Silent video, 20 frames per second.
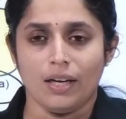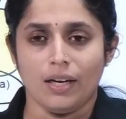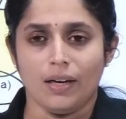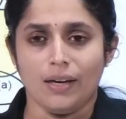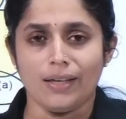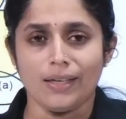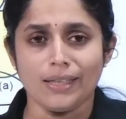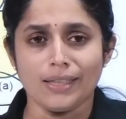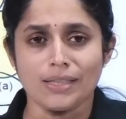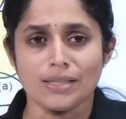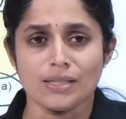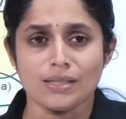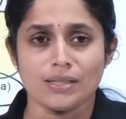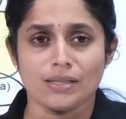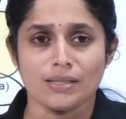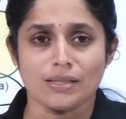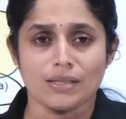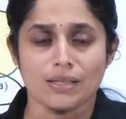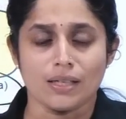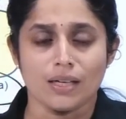it
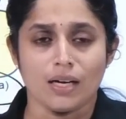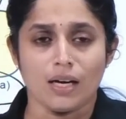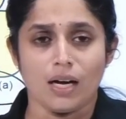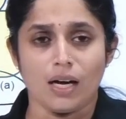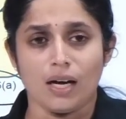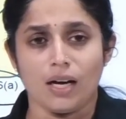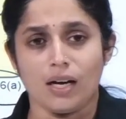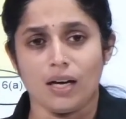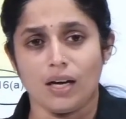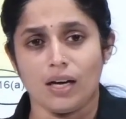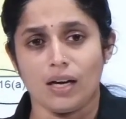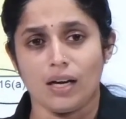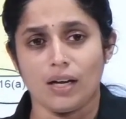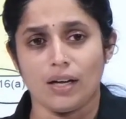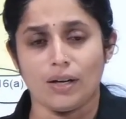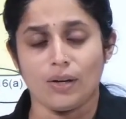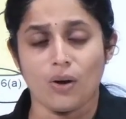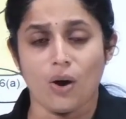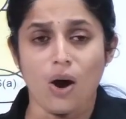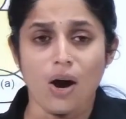is
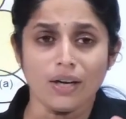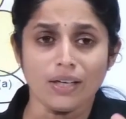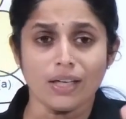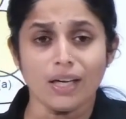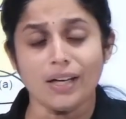not